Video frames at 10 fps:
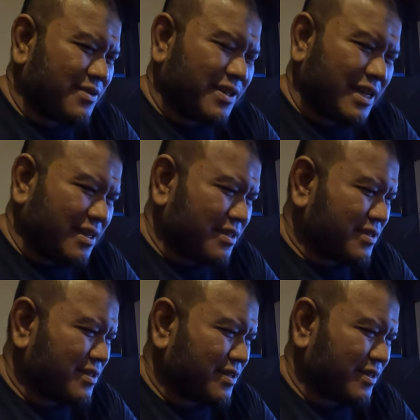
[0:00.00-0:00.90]

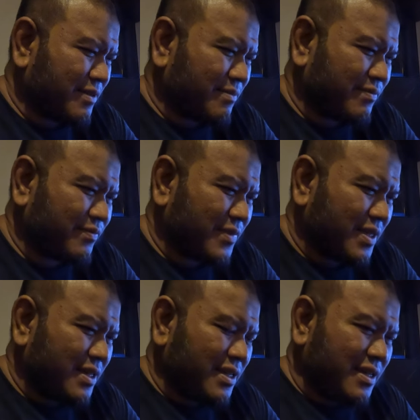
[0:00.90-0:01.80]
regardless, I
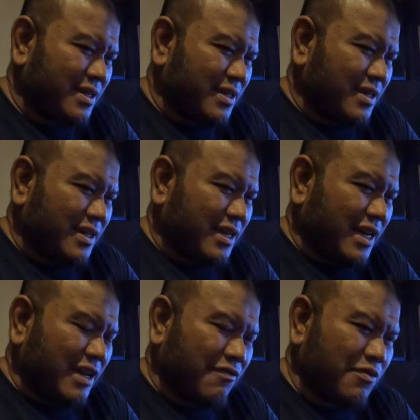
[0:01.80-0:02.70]

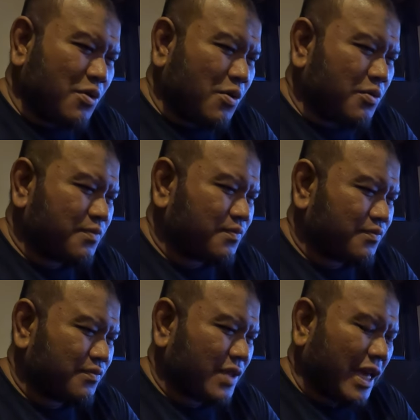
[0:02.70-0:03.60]
have no
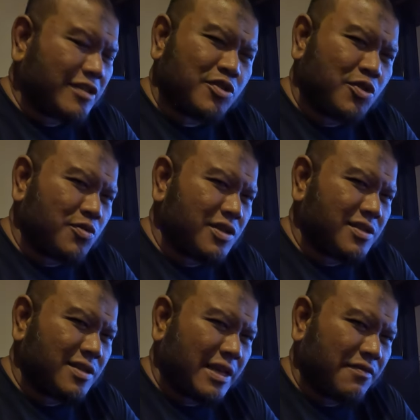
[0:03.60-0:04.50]

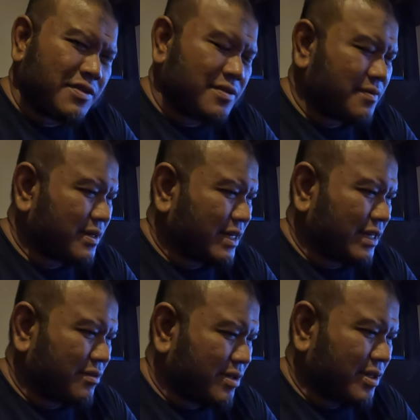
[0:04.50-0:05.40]
excuses left.
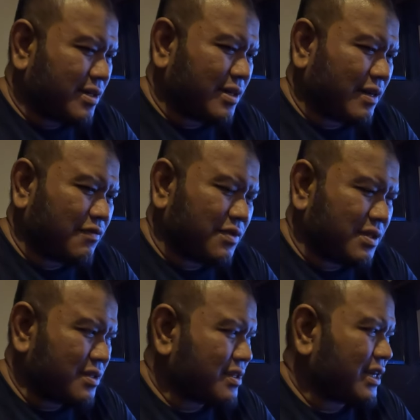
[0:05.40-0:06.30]
I think after
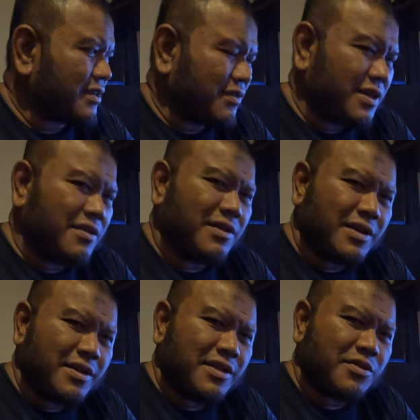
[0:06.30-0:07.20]
this, I really,
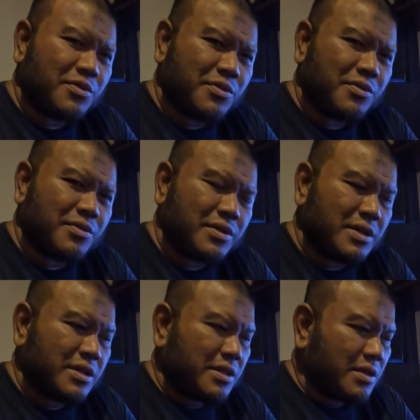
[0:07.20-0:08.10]
really need to
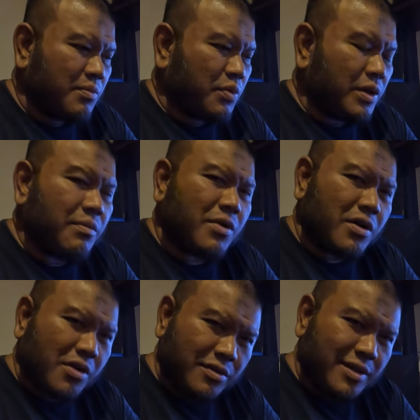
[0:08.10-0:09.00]
put in more
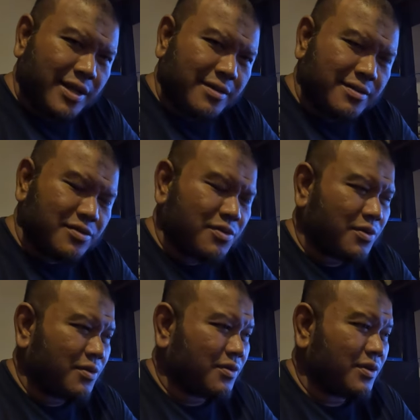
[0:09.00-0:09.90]
content.
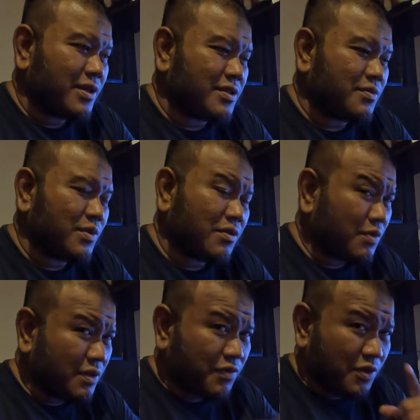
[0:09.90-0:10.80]
So it's
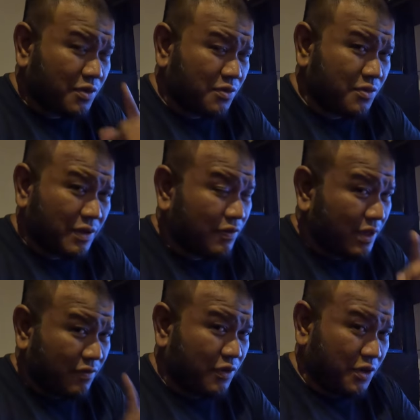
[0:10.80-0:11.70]
worthwhile for you to,
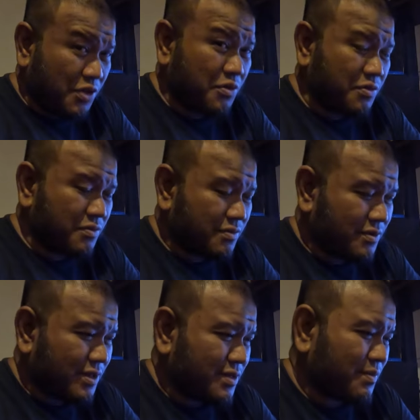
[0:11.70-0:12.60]
if you're new
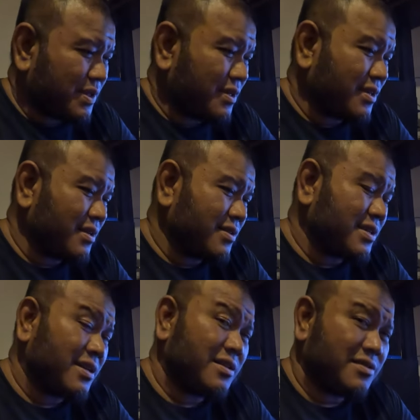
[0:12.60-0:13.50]
to this particular
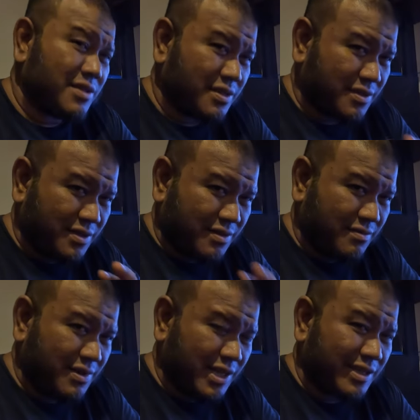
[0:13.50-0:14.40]
channel, just
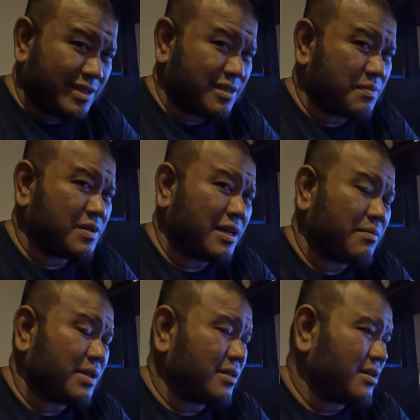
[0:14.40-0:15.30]
click that
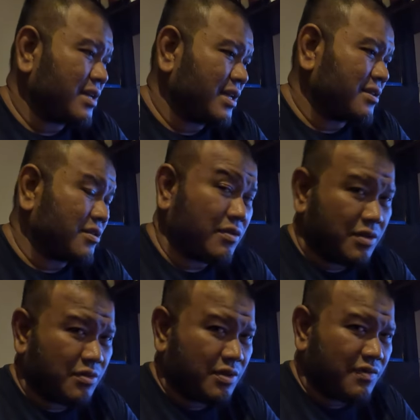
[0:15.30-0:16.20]
subscribe button and turn on
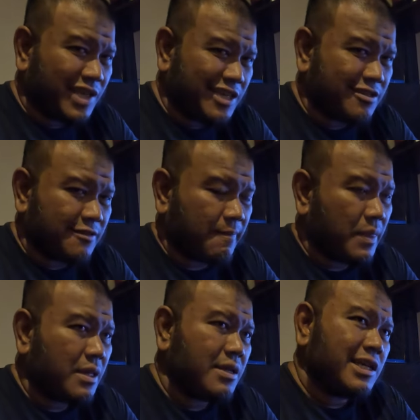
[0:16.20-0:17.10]
the notification.
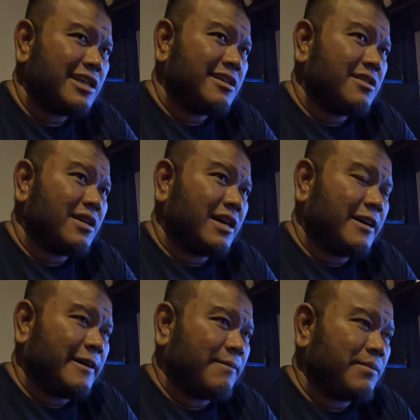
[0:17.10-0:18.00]

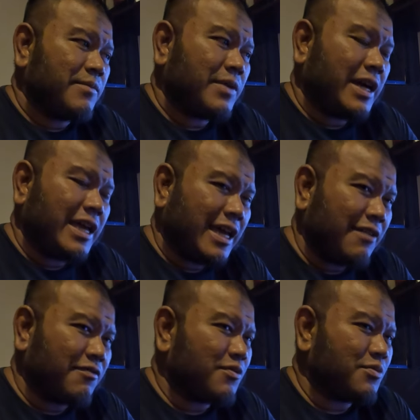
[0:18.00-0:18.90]
I
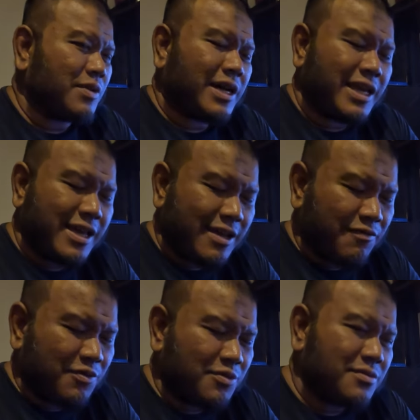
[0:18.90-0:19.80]
have
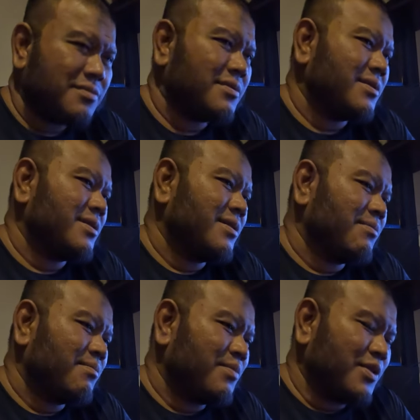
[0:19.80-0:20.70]
to
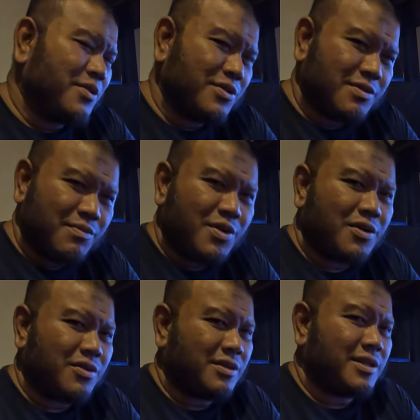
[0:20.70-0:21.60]
produce
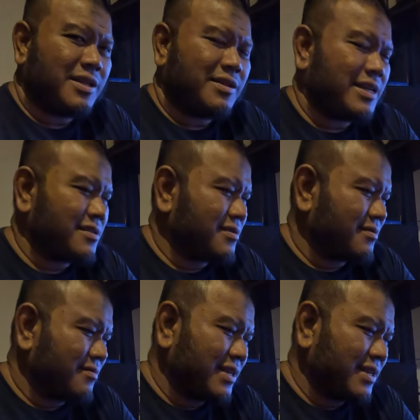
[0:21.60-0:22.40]
more content. That's